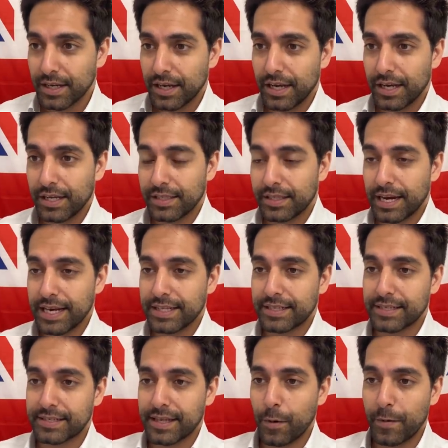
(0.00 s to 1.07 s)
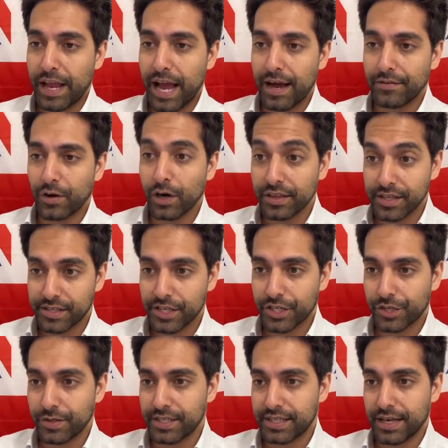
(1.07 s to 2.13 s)
The latest that we have on this
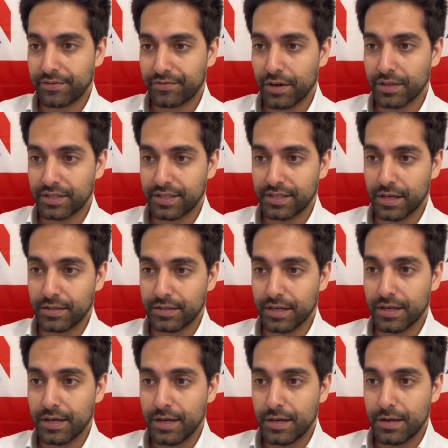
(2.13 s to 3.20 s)
issue is that France is under